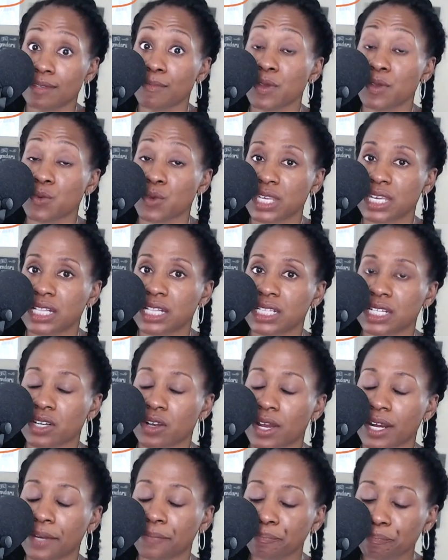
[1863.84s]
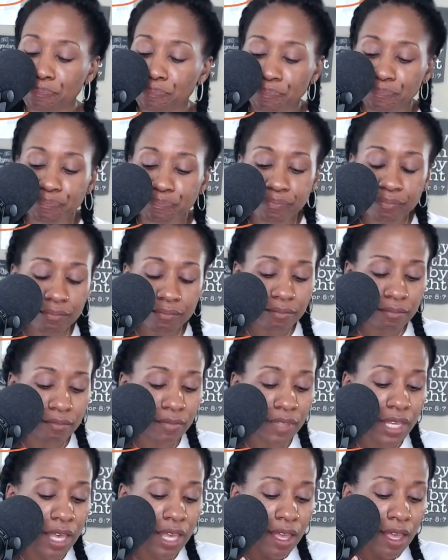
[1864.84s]
is and be really clear on it
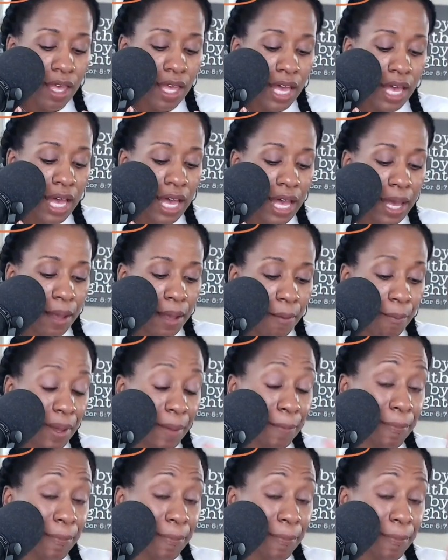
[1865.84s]
um,